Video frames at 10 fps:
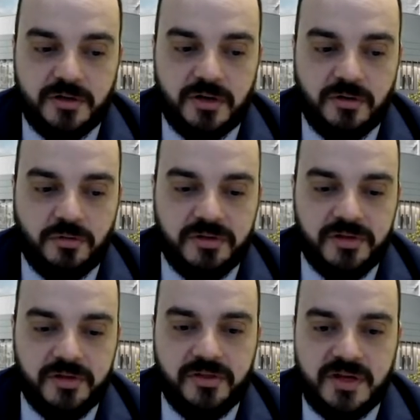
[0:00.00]
with
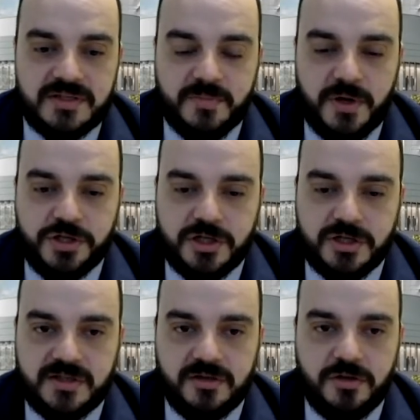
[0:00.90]
these patients
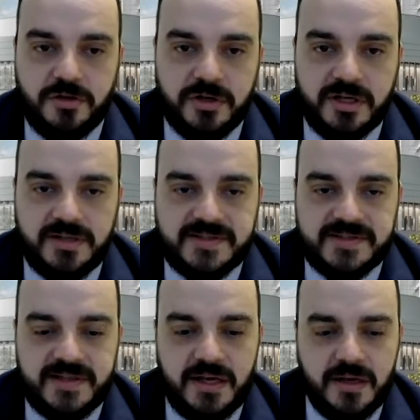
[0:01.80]
during in-stay.